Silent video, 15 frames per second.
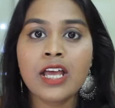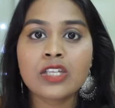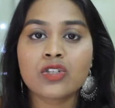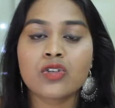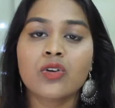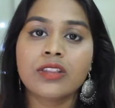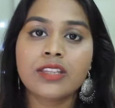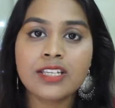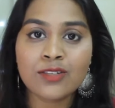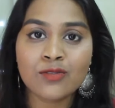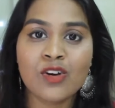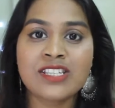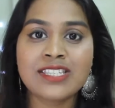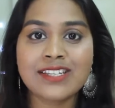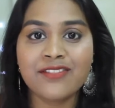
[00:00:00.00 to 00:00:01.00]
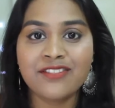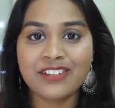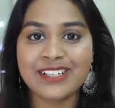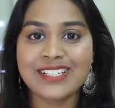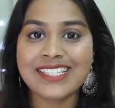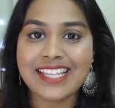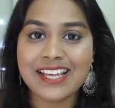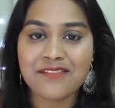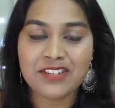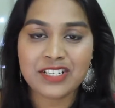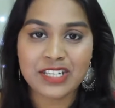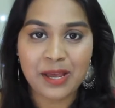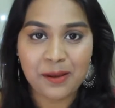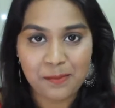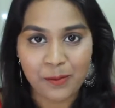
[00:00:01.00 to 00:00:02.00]
So this was the first thing
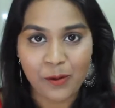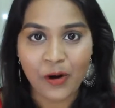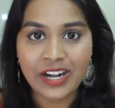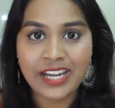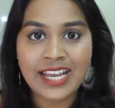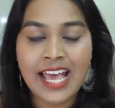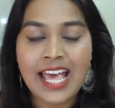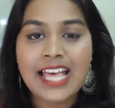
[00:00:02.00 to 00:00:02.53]
which I bought.